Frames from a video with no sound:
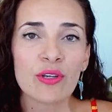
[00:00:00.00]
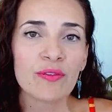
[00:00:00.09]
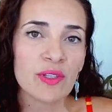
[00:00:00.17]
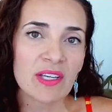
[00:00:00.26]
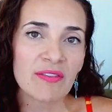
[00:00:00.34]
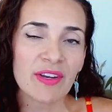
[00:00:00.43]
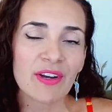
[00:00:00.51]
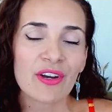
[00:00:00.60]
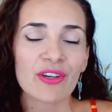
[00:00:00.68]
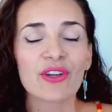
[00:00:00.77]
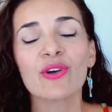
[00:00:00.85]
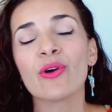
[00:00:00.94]
if you live here,
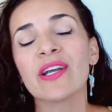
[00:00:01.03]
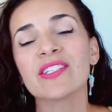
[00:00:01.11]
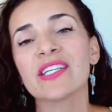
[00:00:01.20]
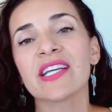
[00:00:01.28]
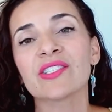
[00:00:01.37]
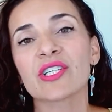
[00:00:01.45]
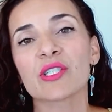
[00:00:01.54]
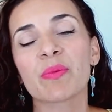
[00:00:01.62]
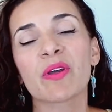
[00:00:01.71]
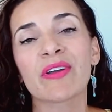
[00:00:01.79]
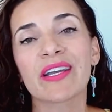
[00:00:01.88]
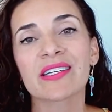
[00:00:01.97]
you're going to get to
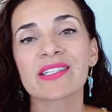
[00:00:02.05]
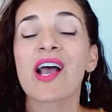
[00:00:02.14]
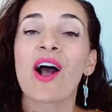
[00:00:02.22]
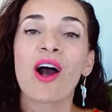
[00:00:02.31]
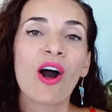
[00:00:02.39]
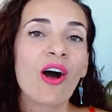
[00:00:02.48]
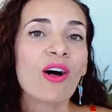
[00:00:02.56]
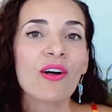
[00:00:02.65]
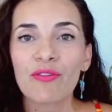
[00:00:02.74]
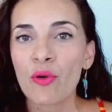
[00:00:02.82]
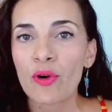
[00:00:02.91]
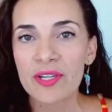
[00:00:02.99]
experience all
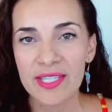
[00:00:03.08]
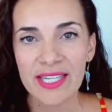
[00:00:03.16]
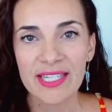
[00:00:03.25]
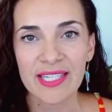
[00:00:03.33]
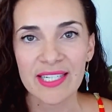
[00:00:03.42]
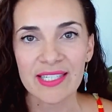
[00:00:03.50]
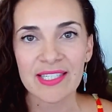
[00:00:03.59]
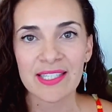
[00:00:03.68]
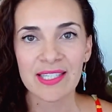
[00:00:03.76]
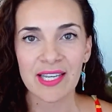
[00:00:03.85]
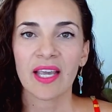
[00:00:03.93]
4 seasons.